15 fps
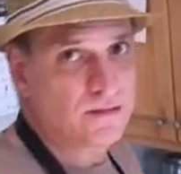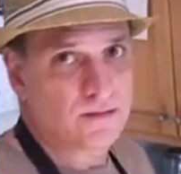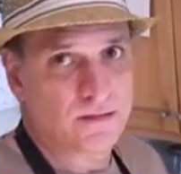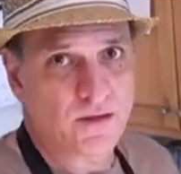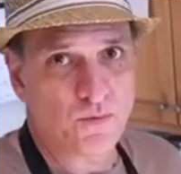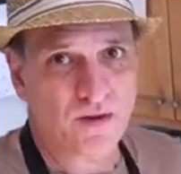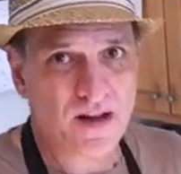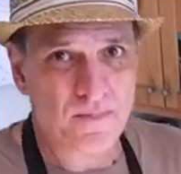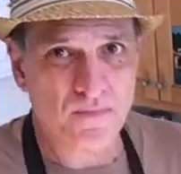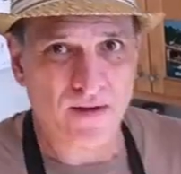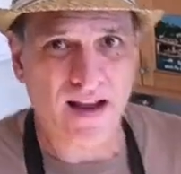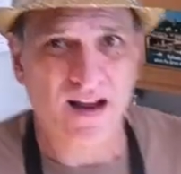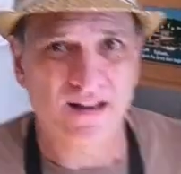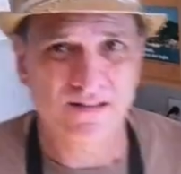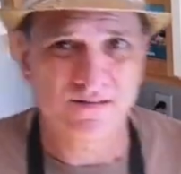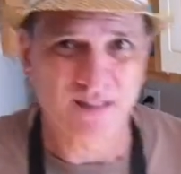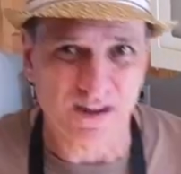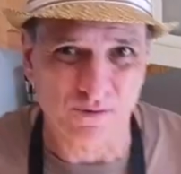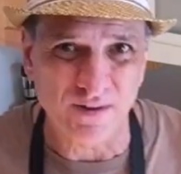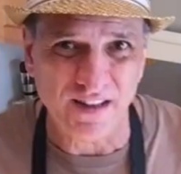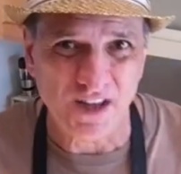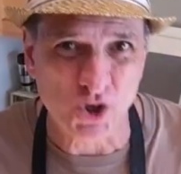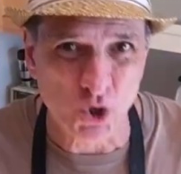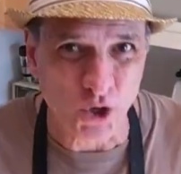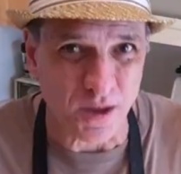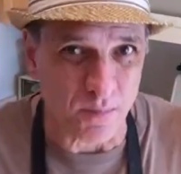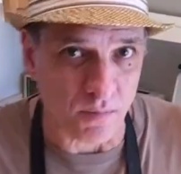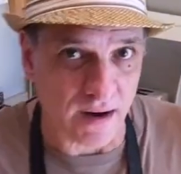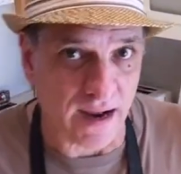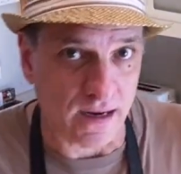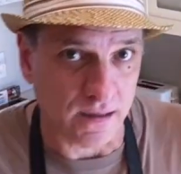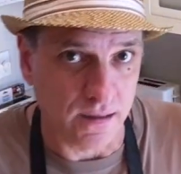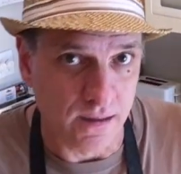You want it brown, like really good and brown.